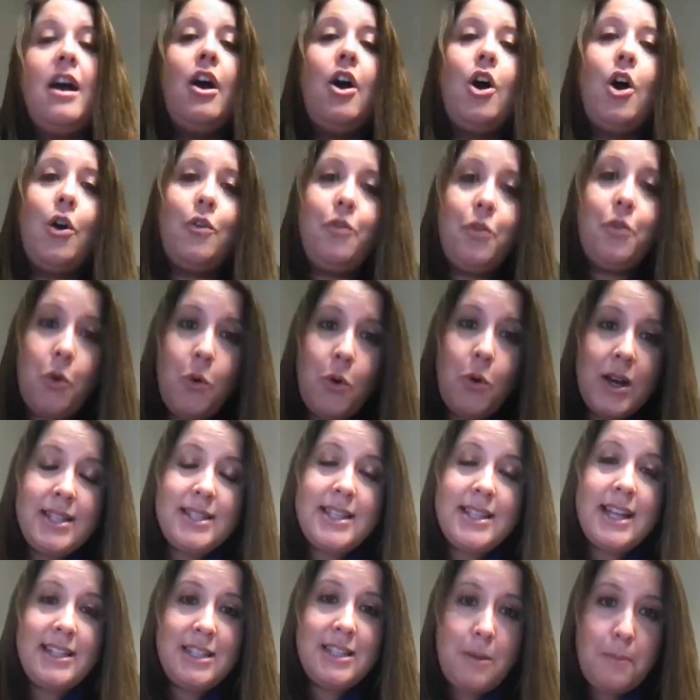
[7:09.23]
Of course,
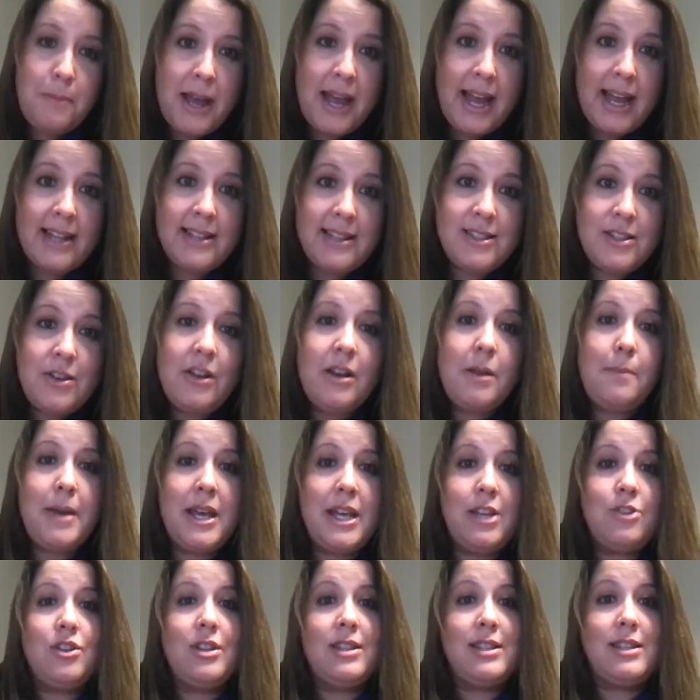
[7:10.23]
that depends on a
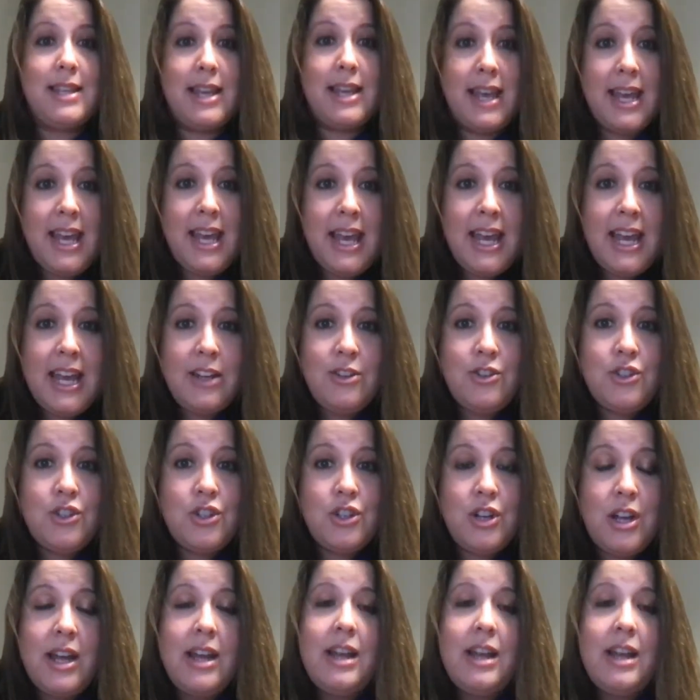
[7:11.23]
patient's age,